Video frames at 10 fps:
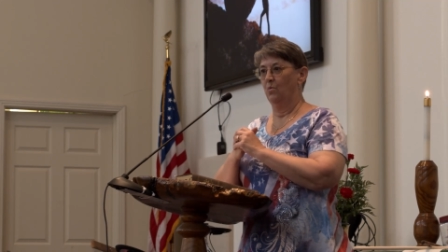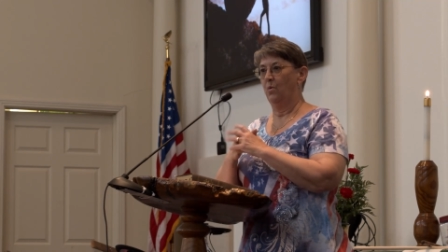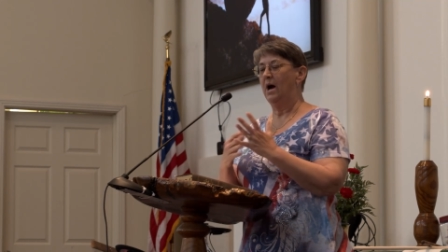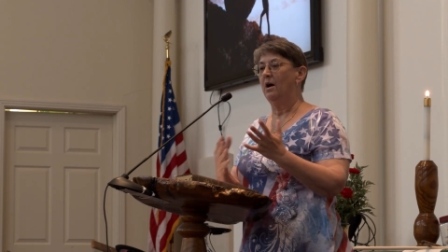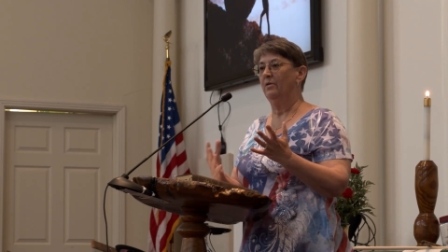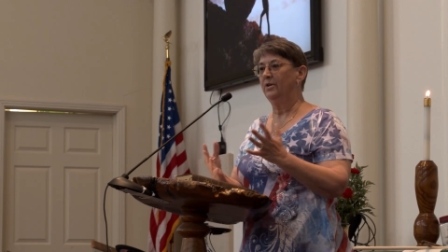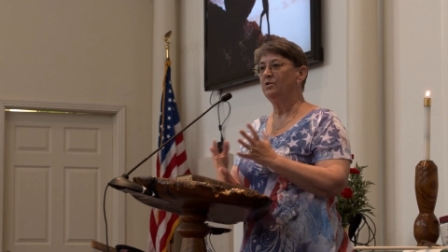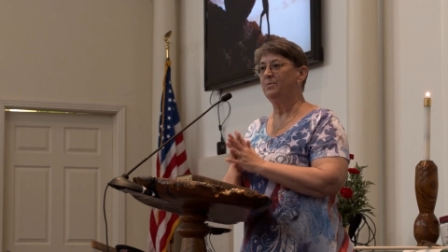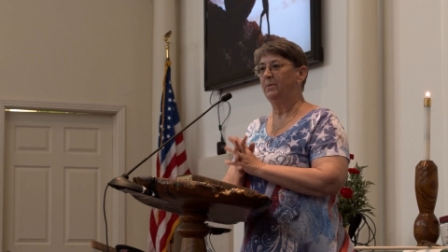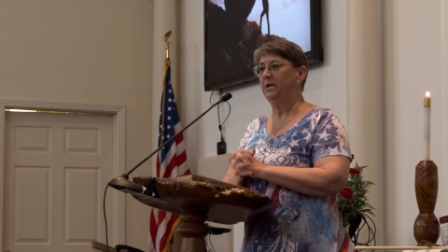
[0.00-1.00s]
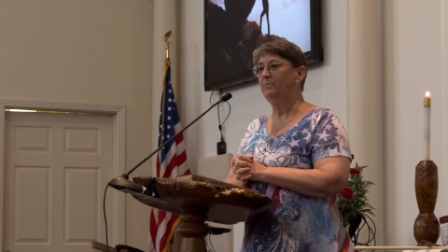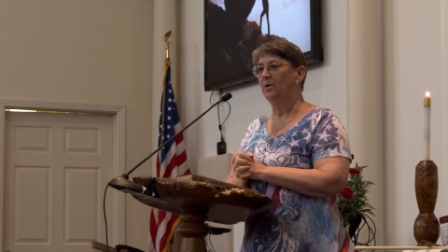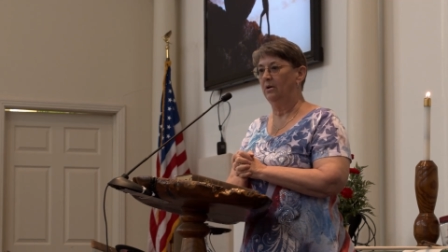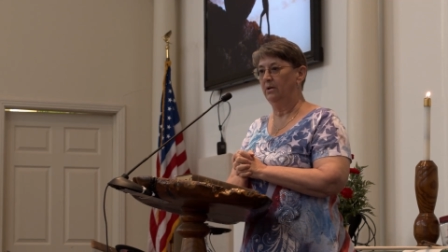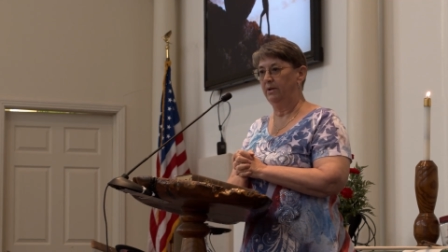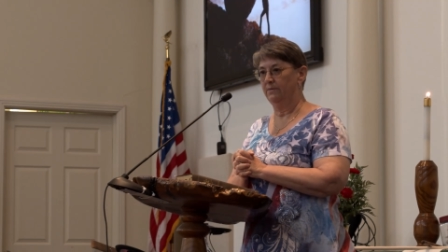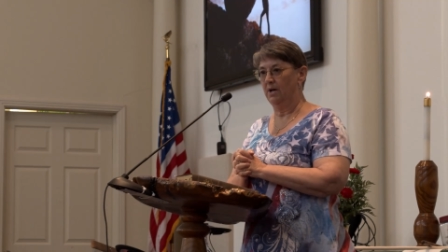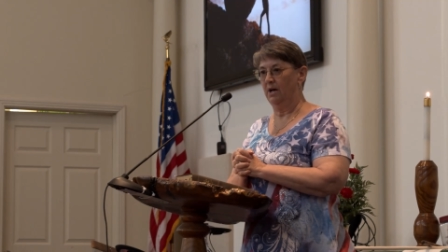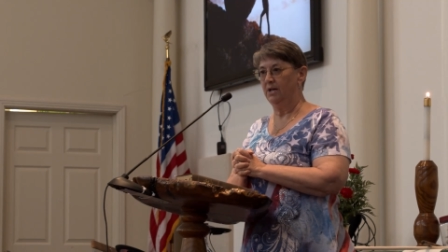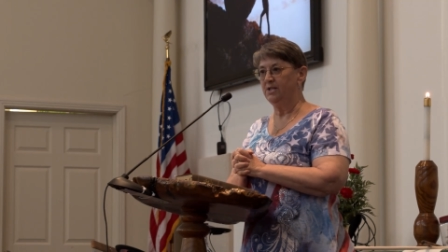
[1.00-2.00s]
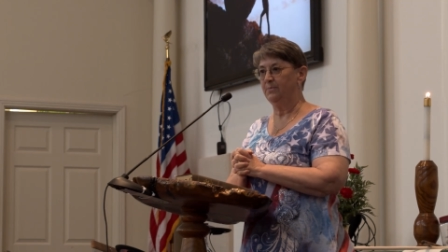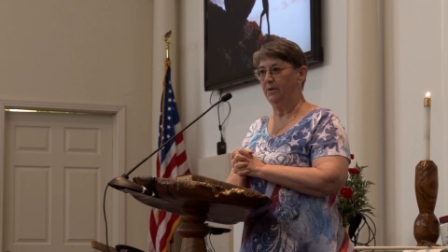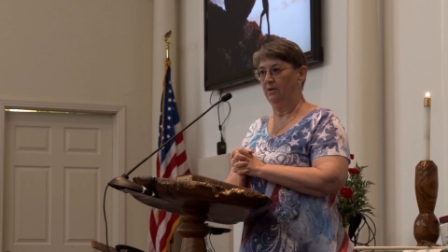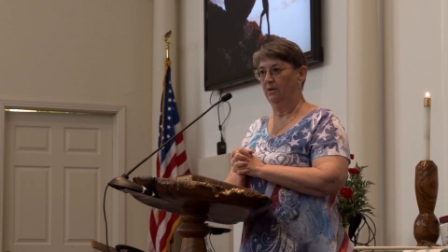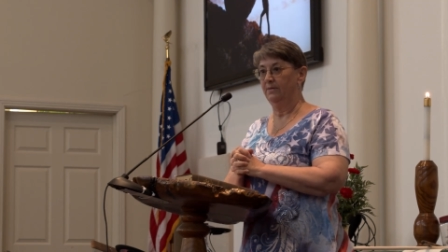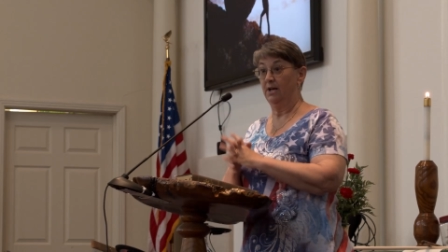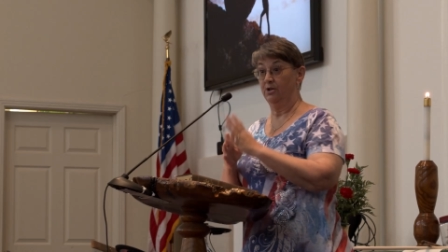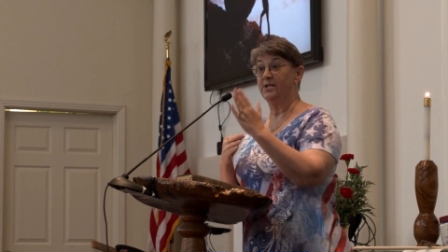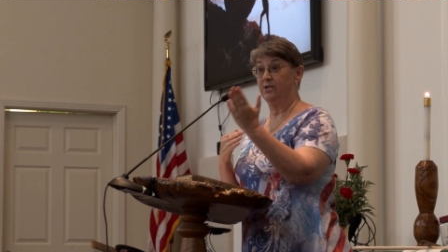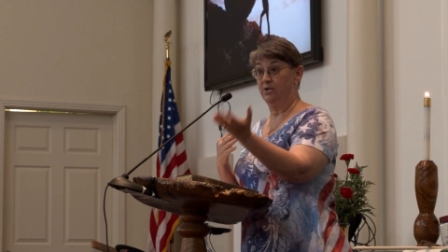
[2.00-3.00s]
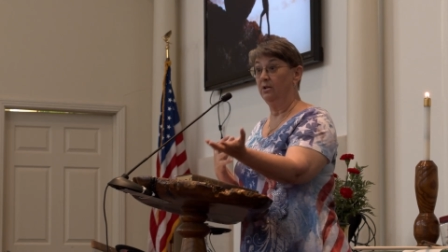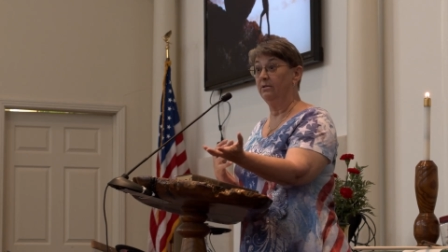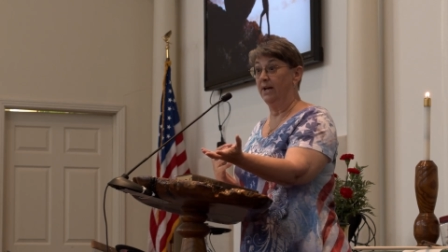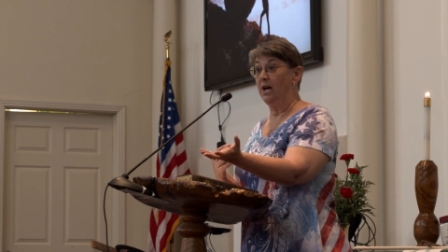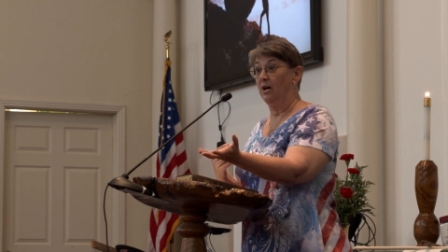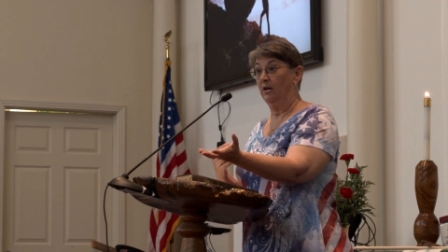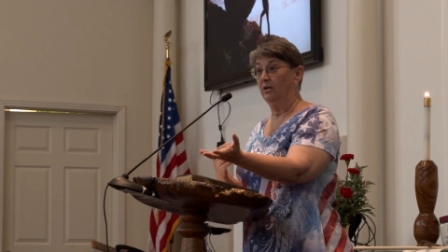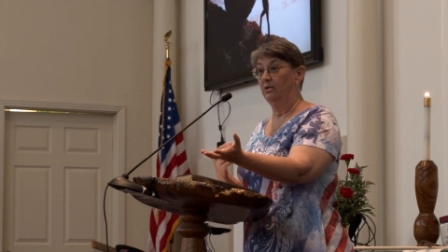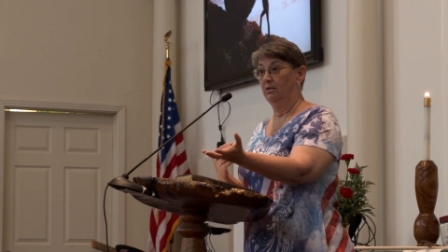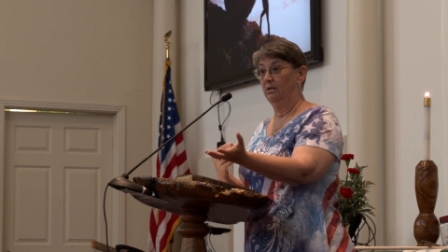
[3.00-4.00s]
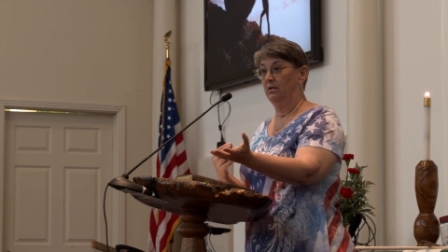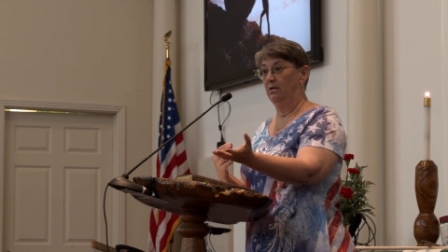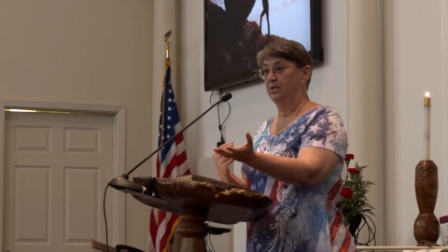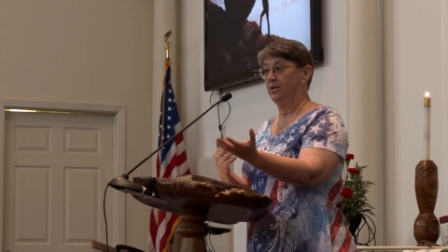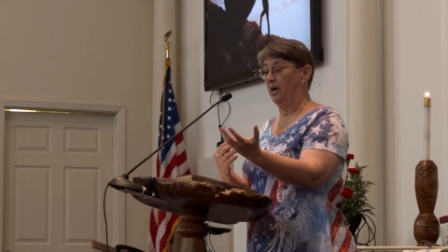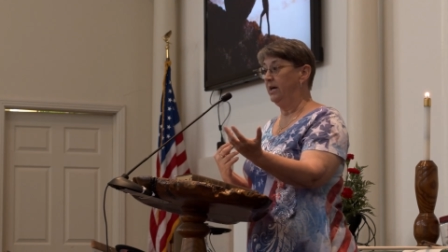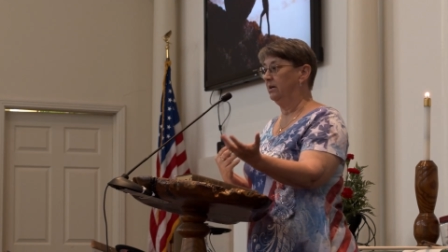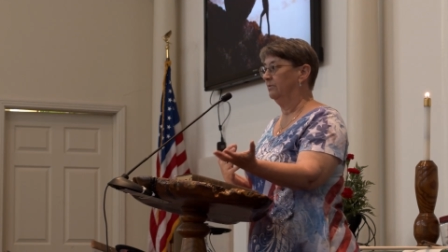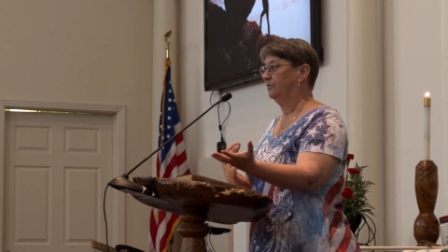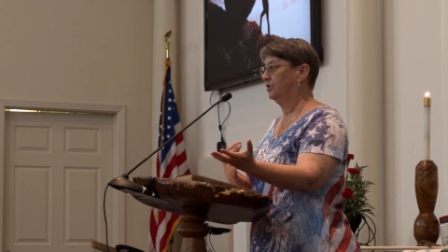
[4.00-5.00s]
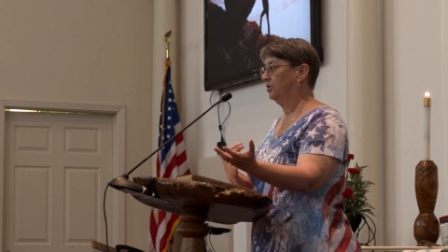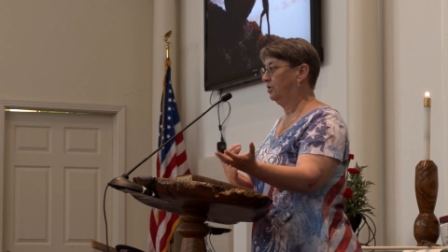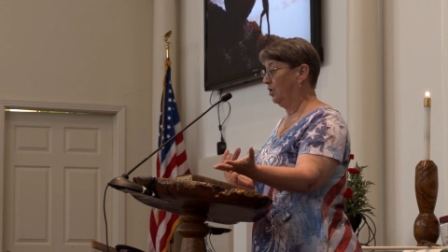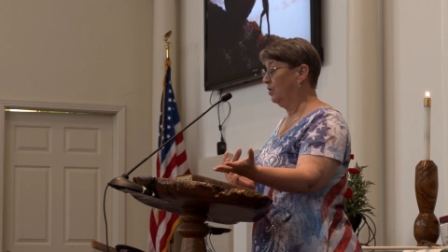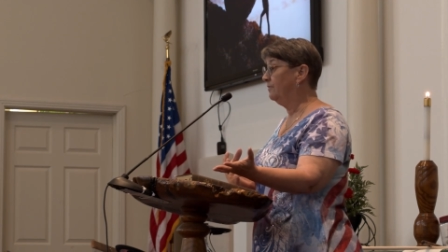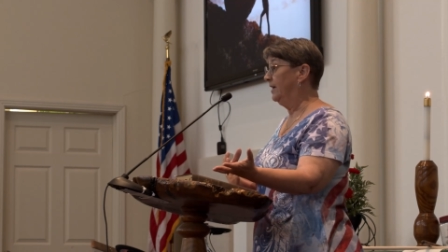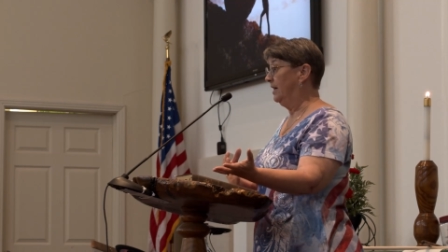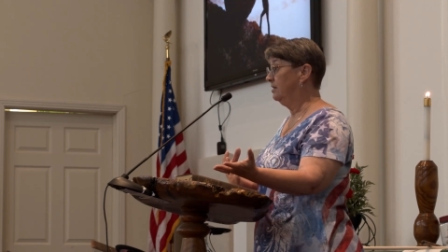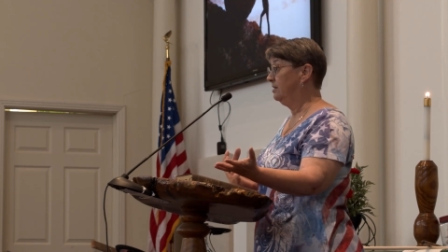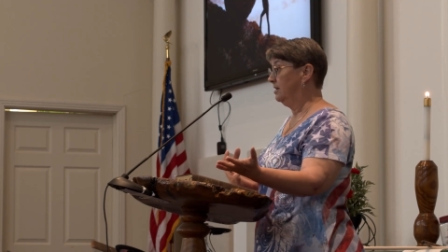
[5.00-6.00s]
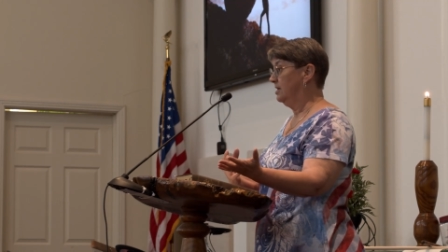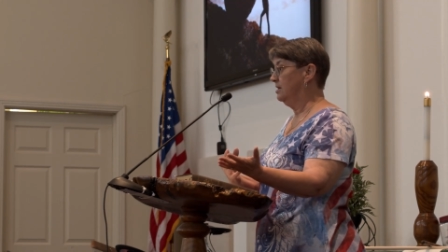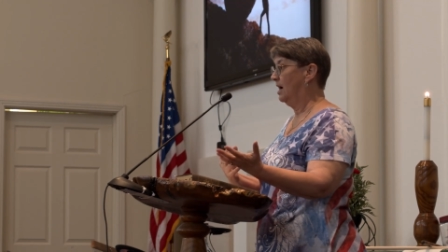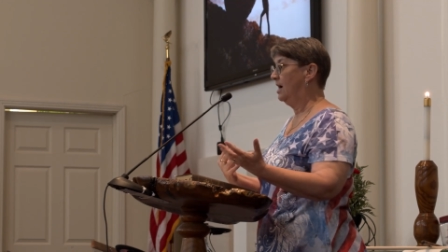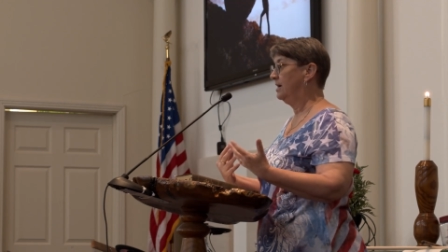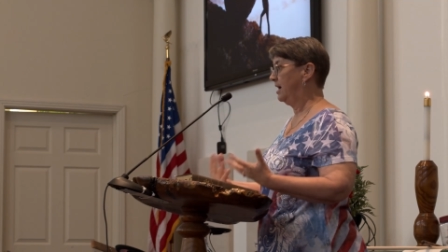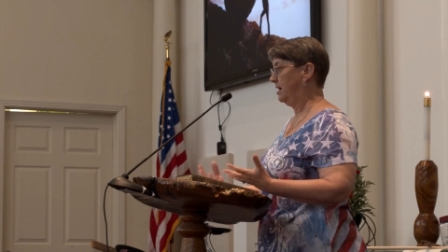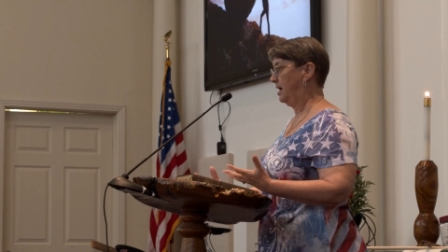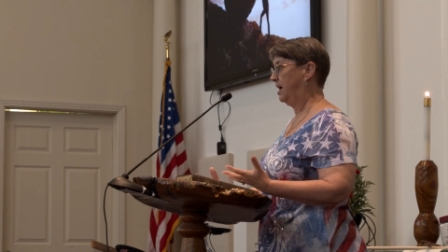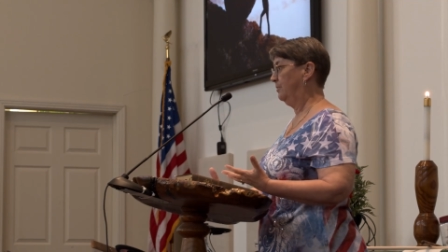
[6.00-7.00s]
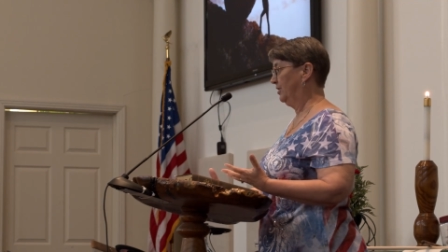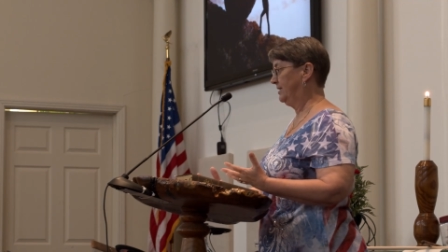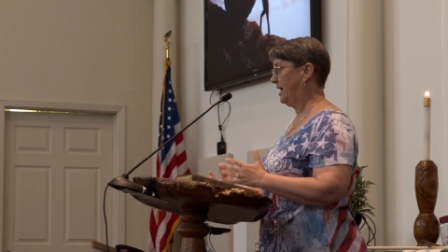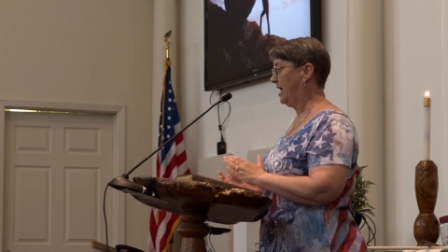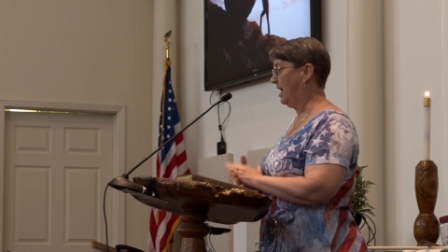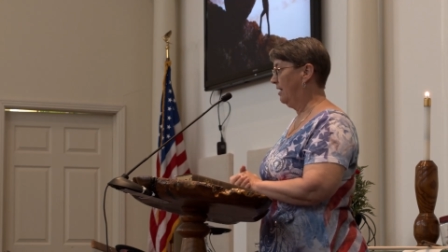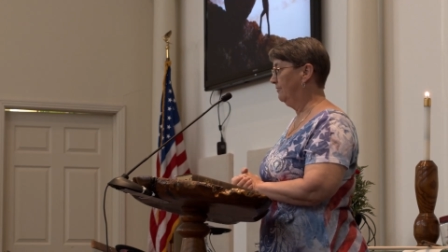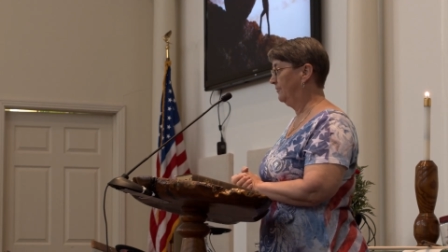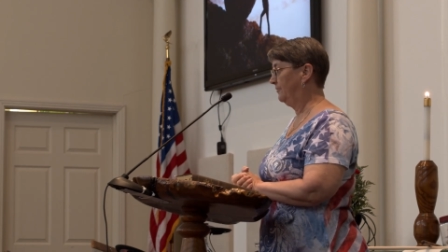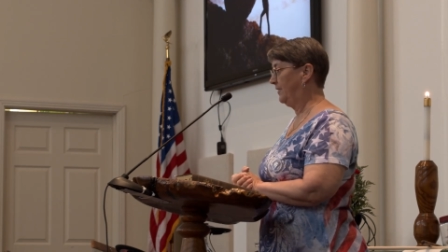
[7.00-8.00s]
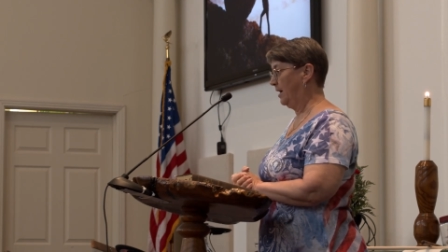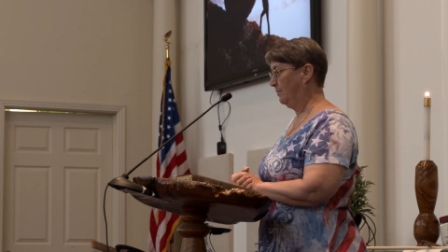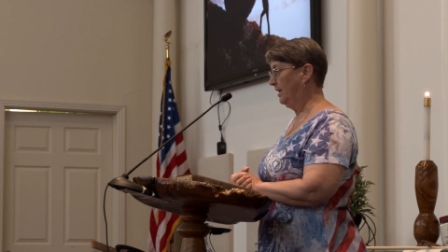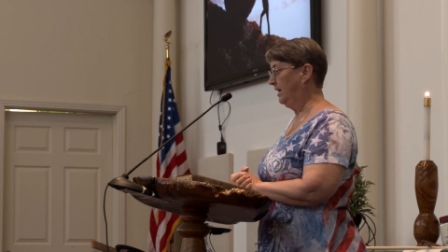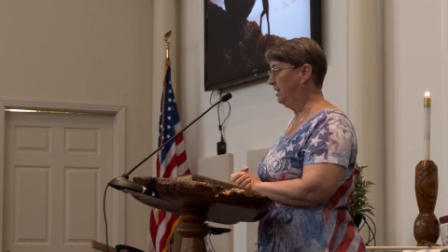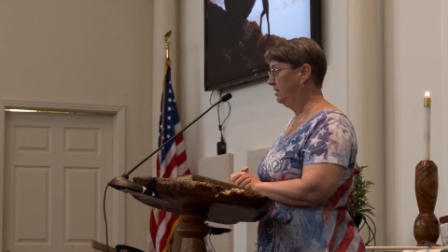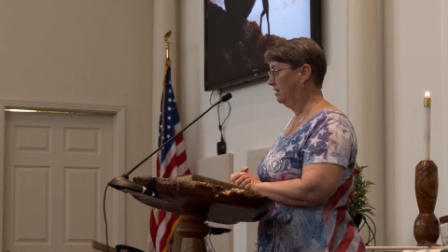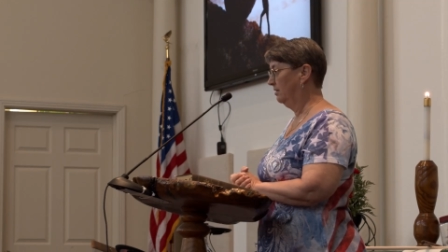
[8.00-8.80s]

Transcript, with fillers: wow, there's people in the hospital that are still there dying of COVID, not able to have family.